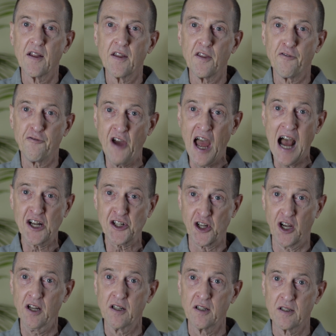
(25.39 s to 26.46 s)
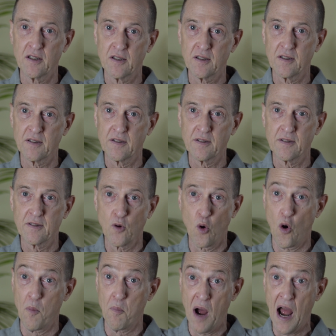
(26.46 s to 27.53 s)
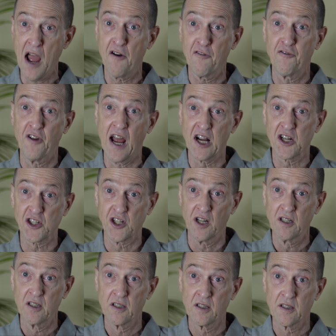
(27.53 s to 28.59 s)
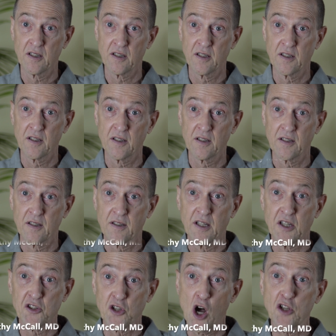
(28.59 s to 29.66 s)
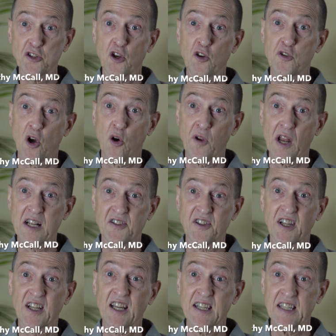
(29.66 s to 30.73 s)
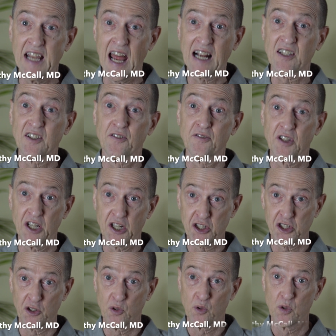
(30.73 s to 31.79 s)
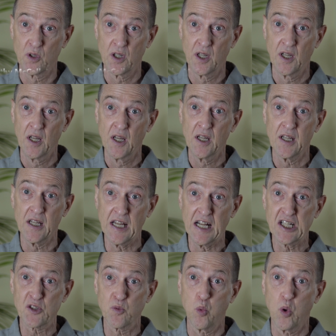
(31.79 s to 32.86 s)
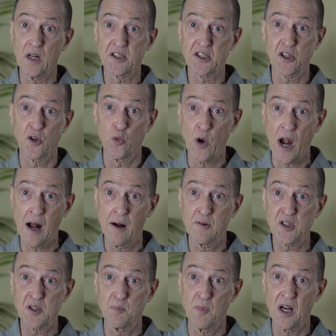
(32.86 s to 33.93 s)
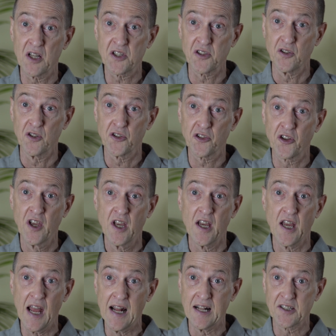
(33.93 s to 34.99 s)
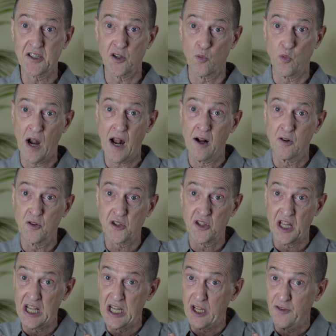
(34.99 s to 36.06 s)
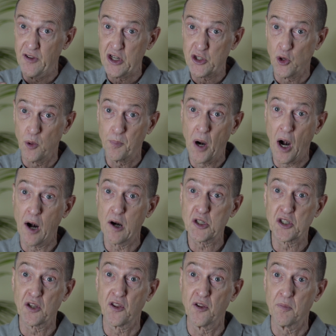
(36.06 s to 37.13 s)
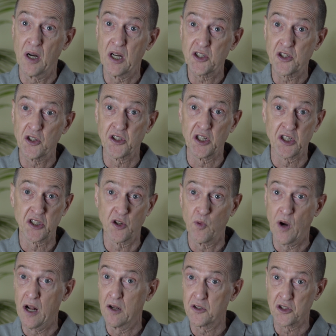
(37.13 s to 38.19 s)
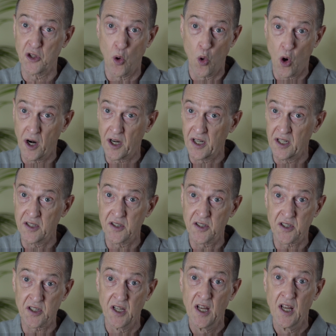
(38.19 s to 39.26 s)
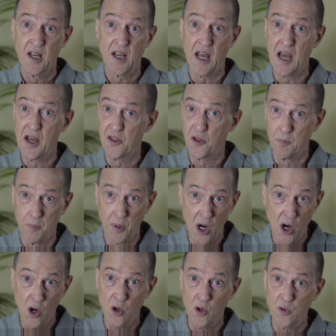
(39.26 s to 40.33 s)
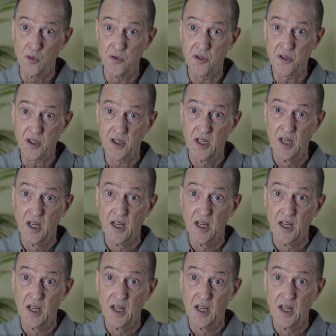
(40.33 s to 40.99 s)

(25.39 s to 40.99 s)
The fascia, or myofascia, is also known as the connective tissue. It's what surrounds muscles and surrounds the individual parts of the muscles. It surrounds the organs and the bones,